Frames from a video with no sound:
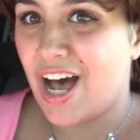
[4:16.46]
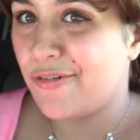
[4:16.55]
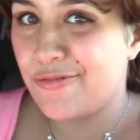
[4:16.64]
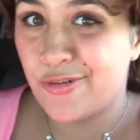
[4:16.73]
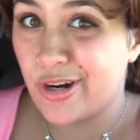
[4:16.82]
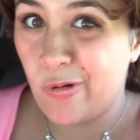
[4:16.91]
a
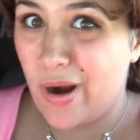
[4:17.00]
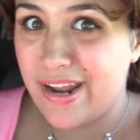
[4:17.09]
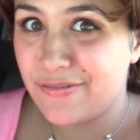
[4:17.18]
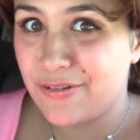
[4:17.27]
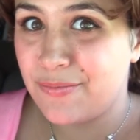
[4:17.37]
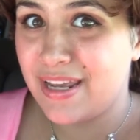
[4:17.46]
foot away
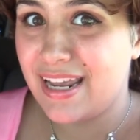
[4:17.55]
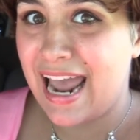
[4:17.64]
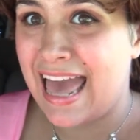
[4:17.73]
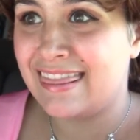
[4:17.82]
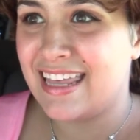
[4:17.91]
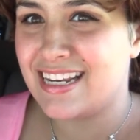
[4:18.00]
from me
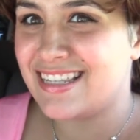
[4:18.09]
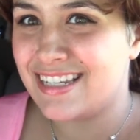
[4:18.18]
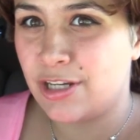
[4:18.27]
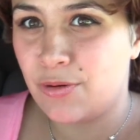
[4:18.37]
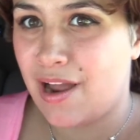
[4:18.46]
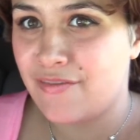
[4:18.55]
and they
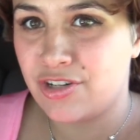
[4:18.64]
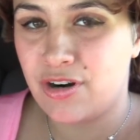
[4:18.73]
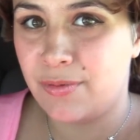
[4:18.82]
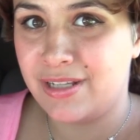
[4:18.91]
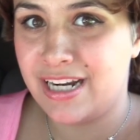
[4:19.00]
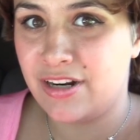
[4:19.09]
still were having
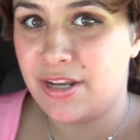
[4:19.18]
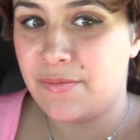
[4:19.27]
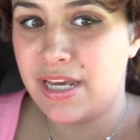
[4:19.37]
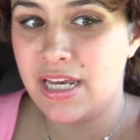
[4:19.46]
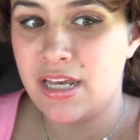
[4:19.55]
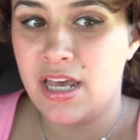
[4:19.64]
trouble hearing
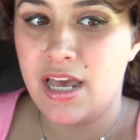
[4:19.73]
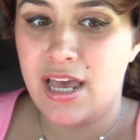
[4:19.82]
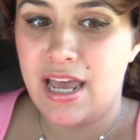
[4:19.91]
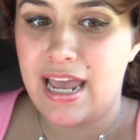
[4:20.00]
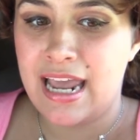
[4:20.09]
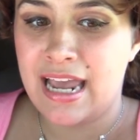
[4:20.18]
me
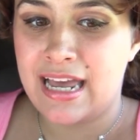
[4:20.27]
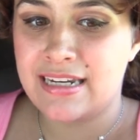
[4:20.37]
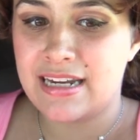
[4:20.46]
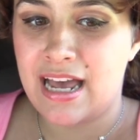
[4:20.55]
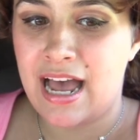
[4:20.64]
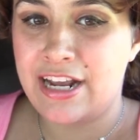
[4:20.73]

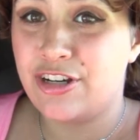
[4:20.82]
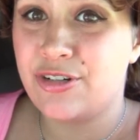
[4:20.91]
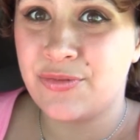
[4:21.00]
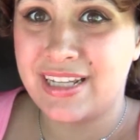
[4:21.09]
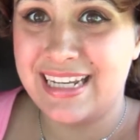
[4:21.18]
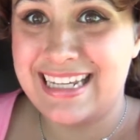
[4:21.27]
and I couldn't
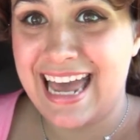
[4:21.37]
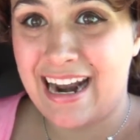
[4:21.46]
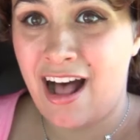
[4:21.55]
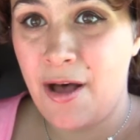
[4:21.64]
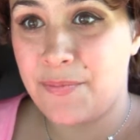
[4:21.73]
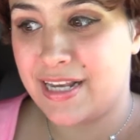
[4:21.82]
really get
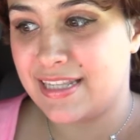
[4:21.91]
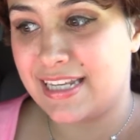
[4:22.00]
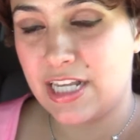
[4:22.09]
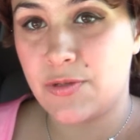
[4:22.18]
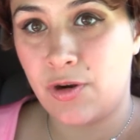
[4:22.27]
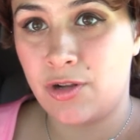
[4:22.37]
up because the
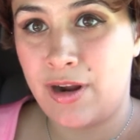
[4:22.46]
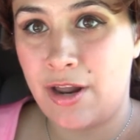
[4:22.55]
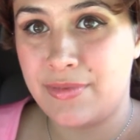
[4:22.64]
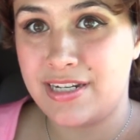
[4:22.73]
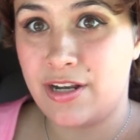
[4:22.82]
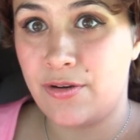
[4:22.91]
kids were all around
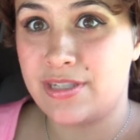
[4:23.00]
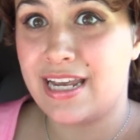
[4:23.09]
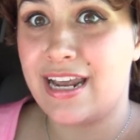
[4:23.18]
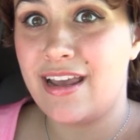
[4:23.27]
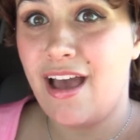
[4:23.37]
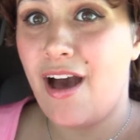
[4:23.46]
me to go
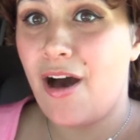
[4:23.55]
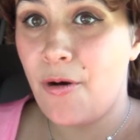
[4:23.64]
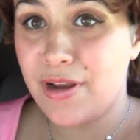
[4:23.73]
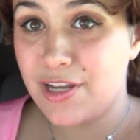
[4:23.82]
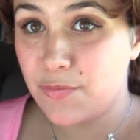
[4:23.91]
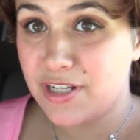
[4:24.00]
say, "Oh,
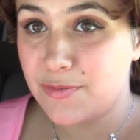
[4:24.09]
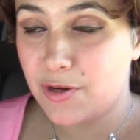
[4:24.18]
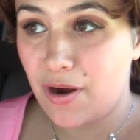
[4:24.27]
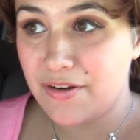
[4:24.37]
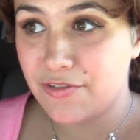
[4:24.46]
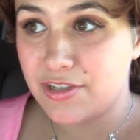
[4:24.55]
can you please be
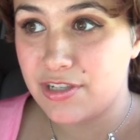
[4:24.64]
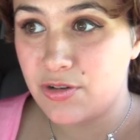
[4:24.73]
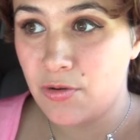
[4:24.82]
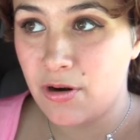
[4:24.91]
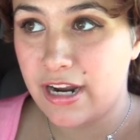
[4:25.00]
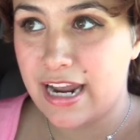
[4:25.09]
quiet for the
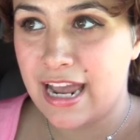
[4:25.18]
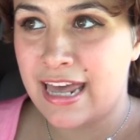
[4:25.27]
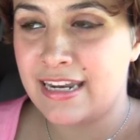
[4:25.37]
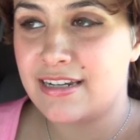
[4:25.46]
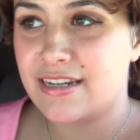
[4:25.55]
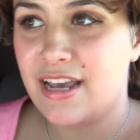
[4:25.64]
story?"
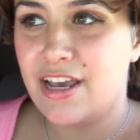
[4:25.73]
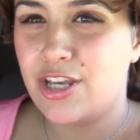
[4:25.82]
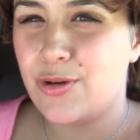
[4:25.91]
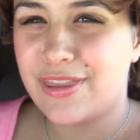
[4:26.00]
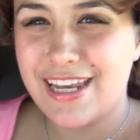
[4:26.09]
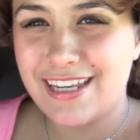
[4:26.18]
And
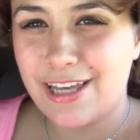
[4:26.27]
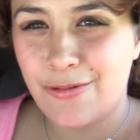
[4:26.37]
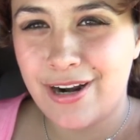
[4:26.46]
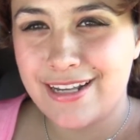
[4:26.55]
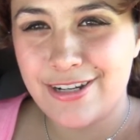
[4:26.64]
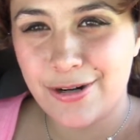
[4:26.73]
you would think that
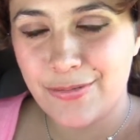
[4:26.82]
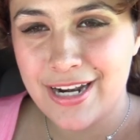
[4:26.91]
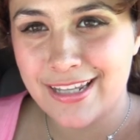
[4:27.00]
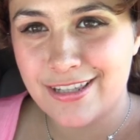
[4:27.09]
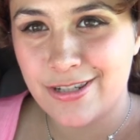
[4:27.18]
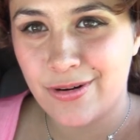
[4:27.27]
when I started
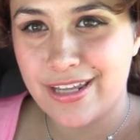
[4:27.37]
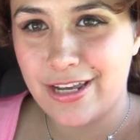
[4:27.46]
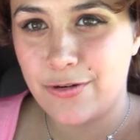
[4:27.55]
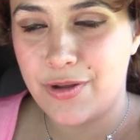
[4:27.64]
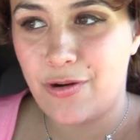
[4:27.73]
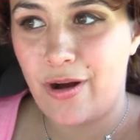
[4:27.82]
reading the story, they
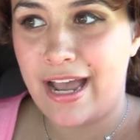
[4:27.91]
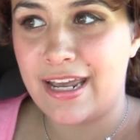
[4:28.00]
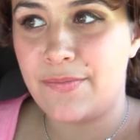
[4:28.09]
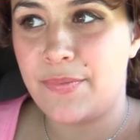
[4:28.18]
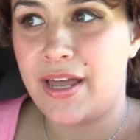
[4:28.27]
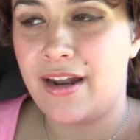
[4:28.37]
would be
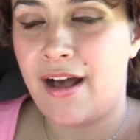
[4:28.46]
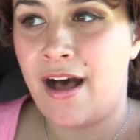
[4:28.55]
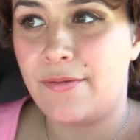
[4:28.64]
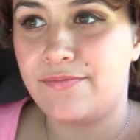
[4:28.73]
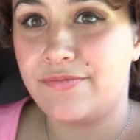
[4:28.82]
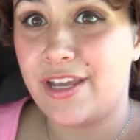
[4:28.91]
quiet, but
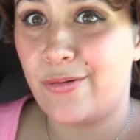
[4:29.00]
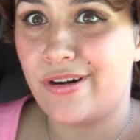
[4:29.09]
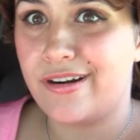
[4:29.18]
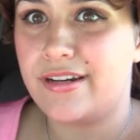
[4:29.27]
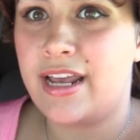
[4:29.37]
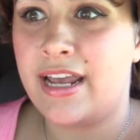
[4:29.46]
um, they
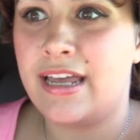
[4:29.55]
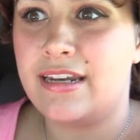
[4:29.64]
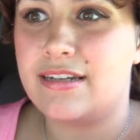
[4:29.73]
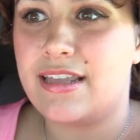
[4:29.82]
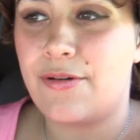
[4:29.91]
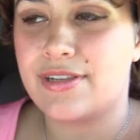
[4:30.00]
weren't,
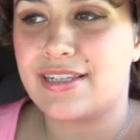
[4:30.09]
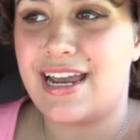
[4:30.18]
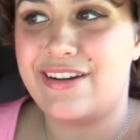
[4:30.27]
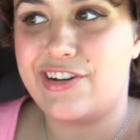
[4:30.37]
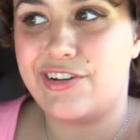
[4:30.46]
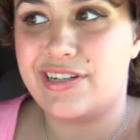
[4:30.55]
and that was
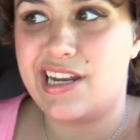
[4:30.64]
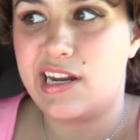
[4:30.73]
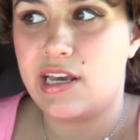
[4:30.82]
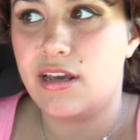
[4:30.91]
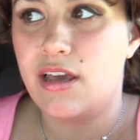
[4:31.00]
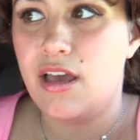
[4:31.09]
kind of
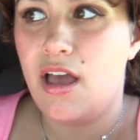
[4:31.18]
irritating.